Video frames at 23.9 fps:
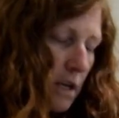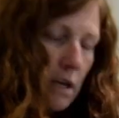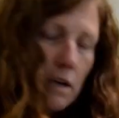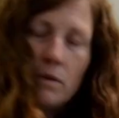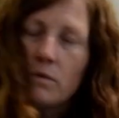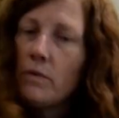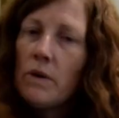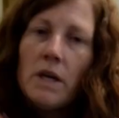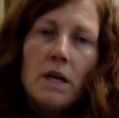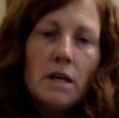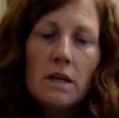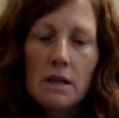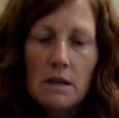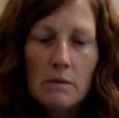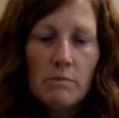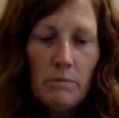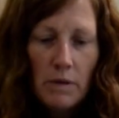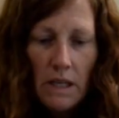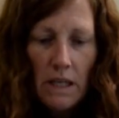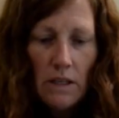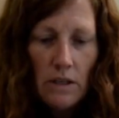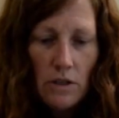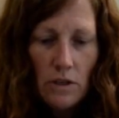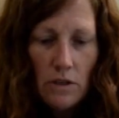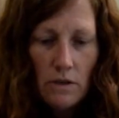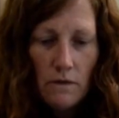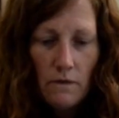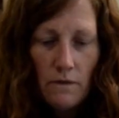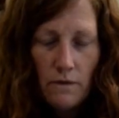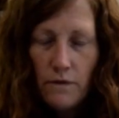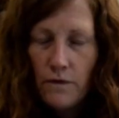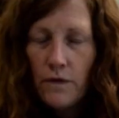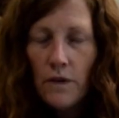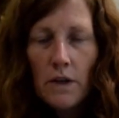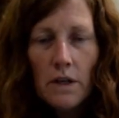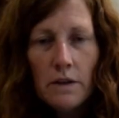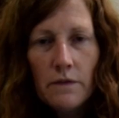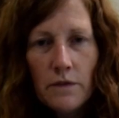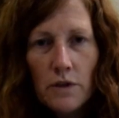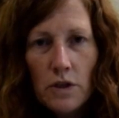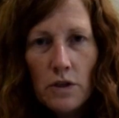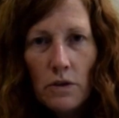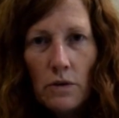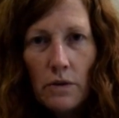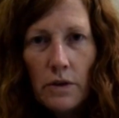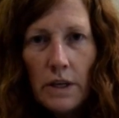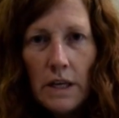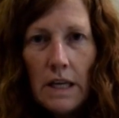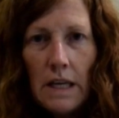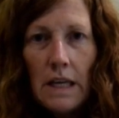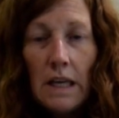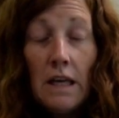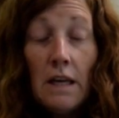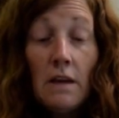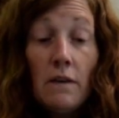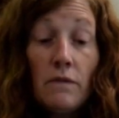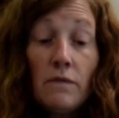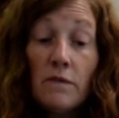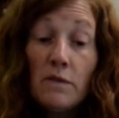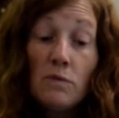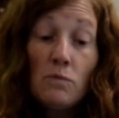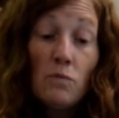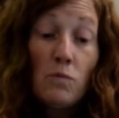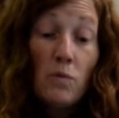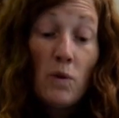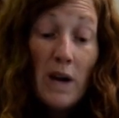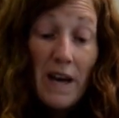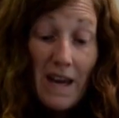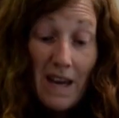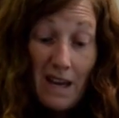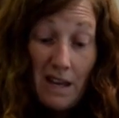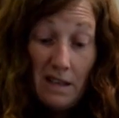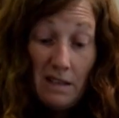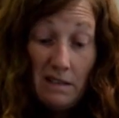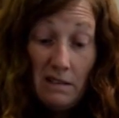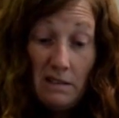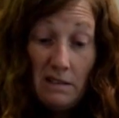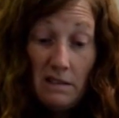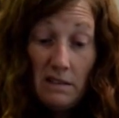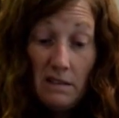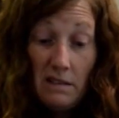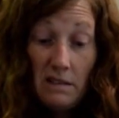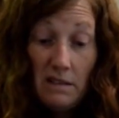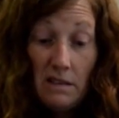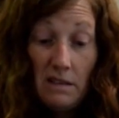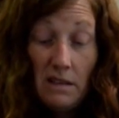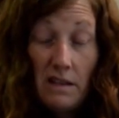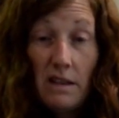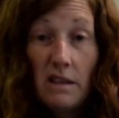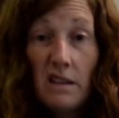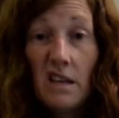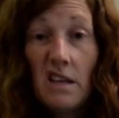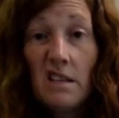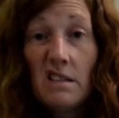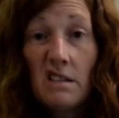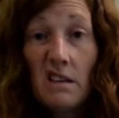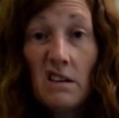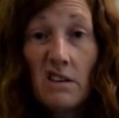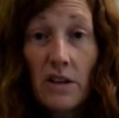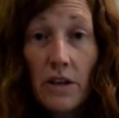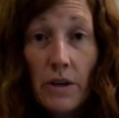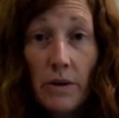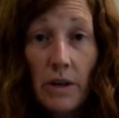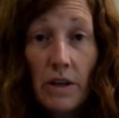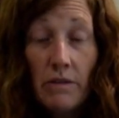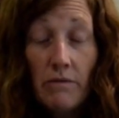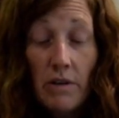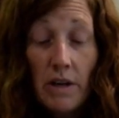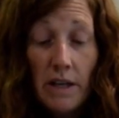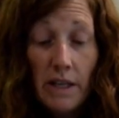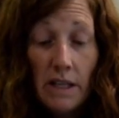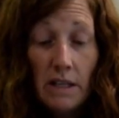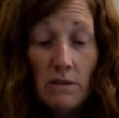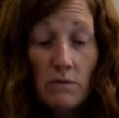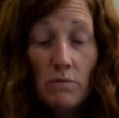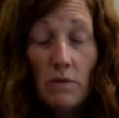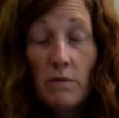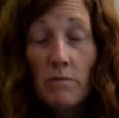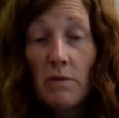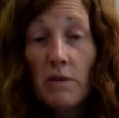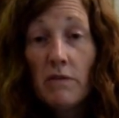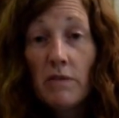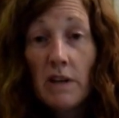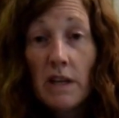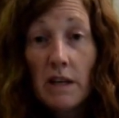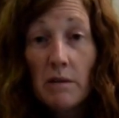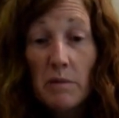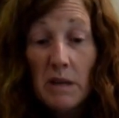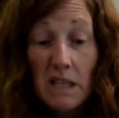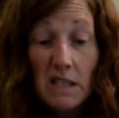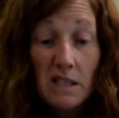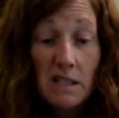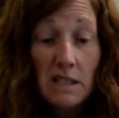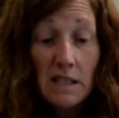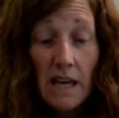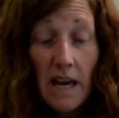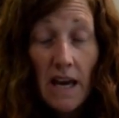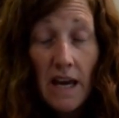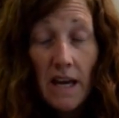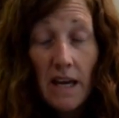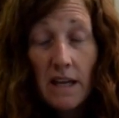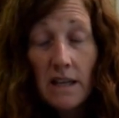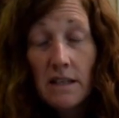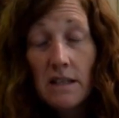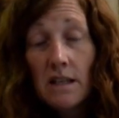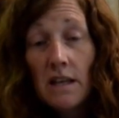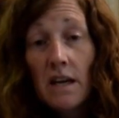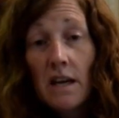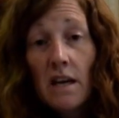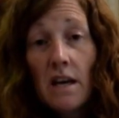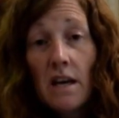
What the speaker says: we can be full of joy even when things aren't going right, when we're feeling a bit sad.